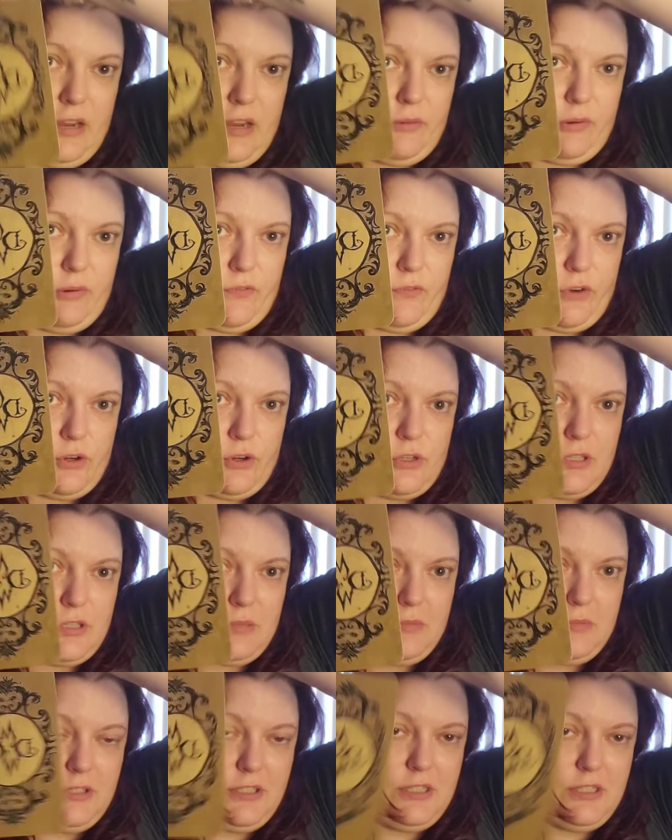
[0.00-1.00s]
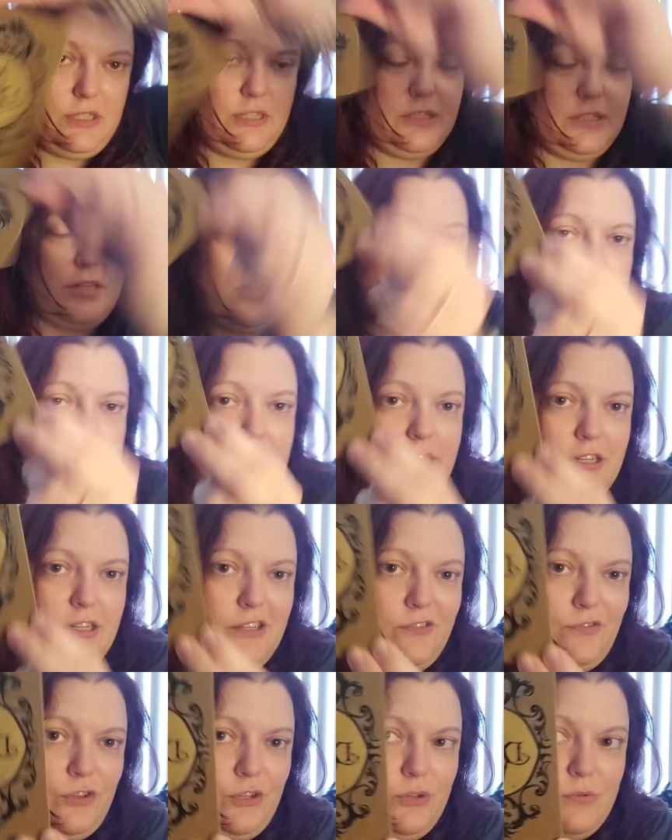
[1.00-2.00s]
a reversible design
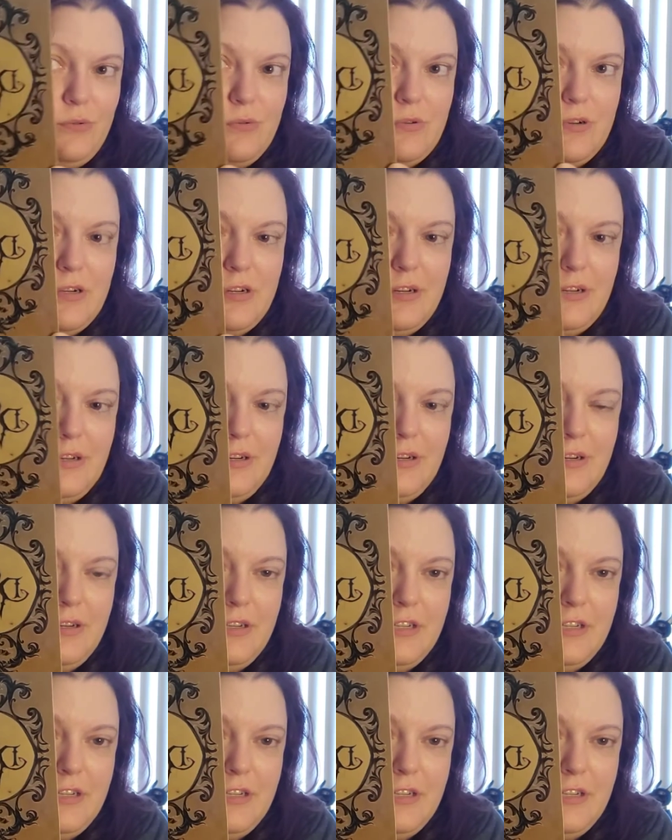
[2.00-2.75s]
if you are